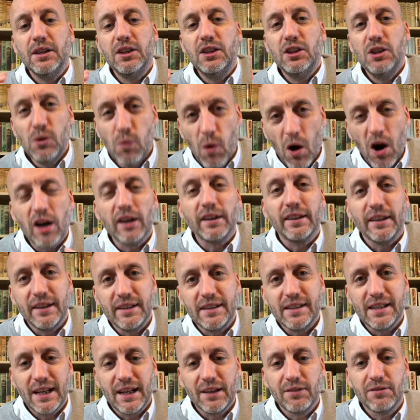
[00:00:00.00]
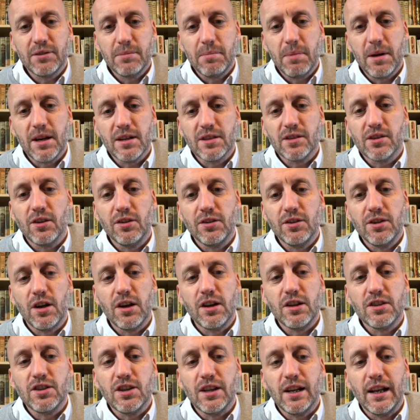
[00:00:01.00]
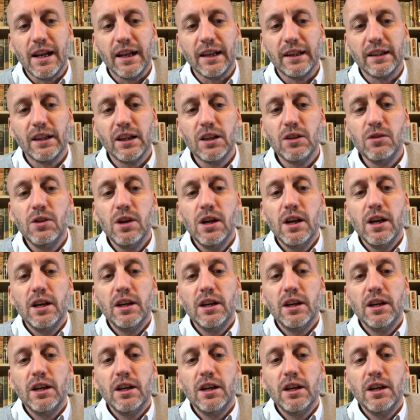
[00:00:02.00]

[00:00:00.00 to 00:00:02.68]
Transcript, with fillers: you are going to have to pass on knowledge and let go.